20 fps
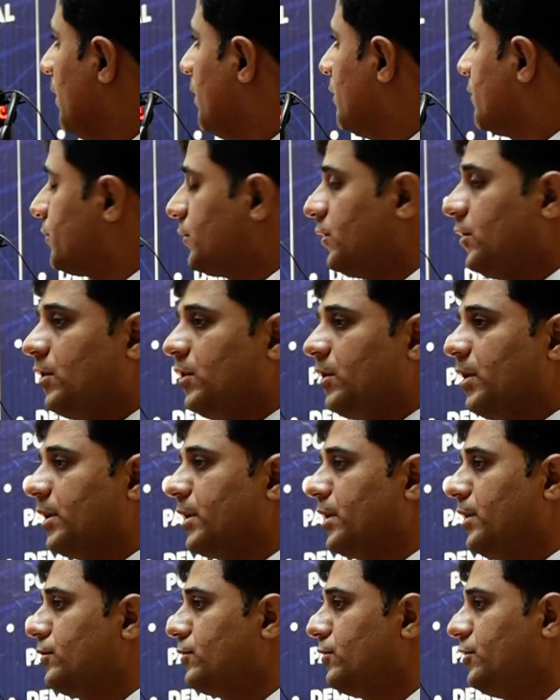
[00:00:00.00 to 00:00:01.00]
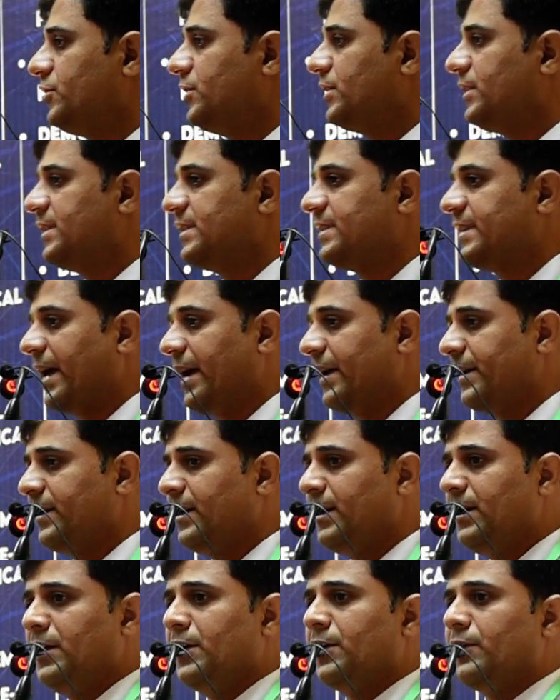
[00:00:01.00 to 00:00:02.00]
So conclusion is
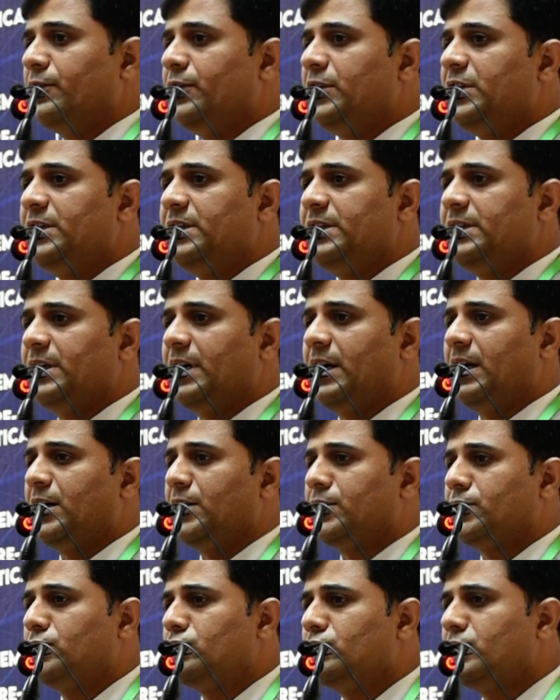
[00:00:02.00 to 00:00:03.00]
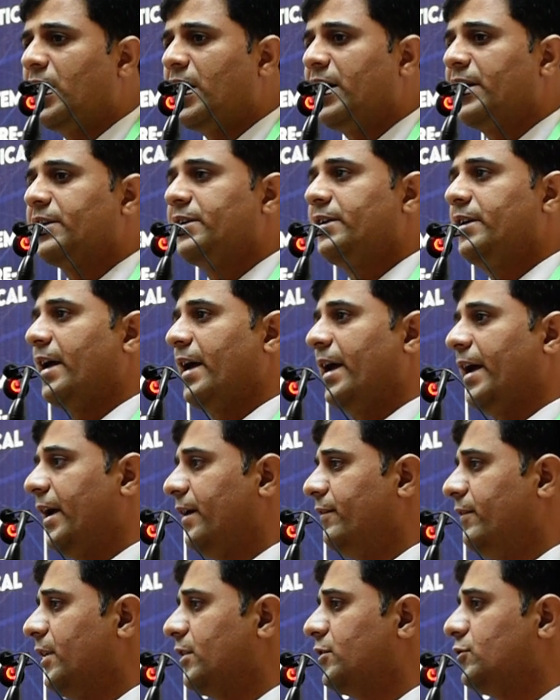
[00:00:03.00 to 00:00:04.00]
that we do not
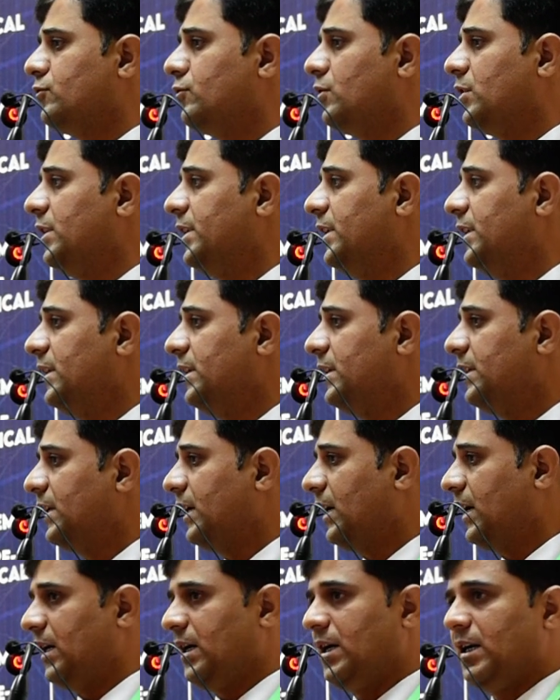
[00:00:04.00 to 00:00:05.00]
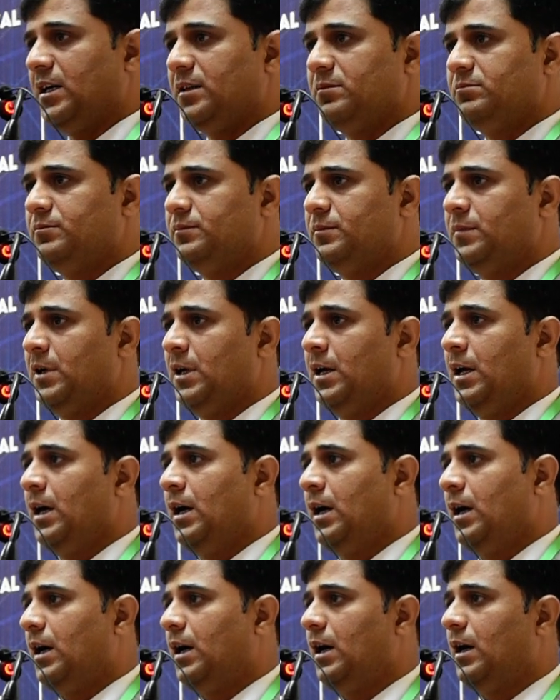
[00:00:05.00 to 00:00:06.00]
have actually
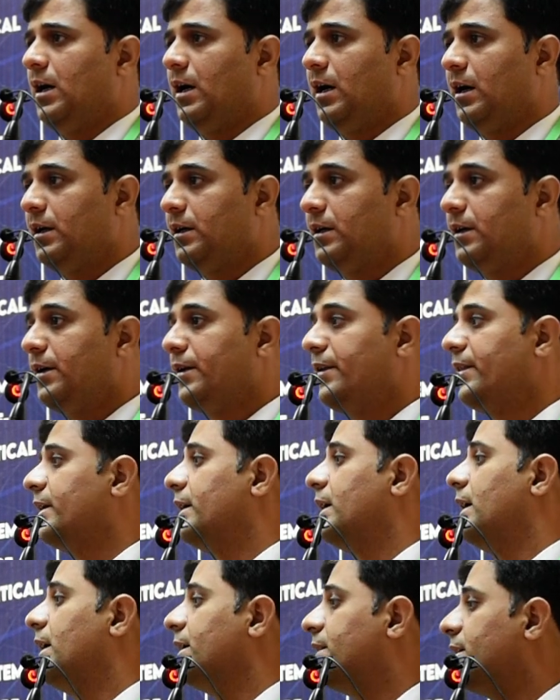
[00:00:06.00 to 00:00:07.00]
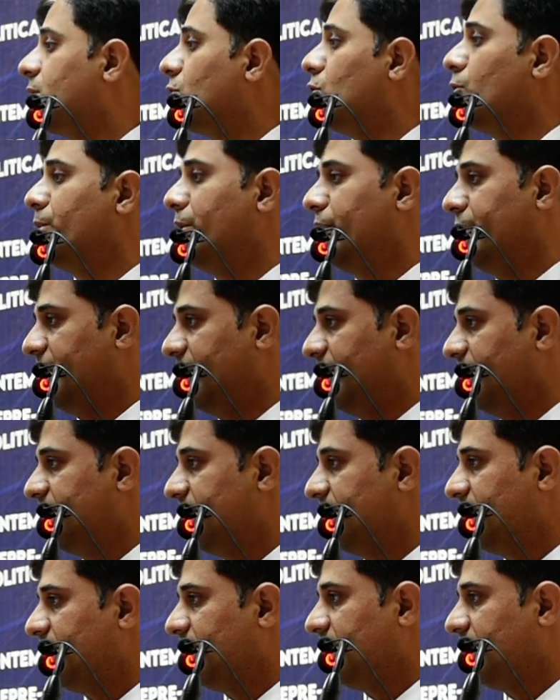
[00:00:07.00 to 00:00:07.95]
heard the other opinions.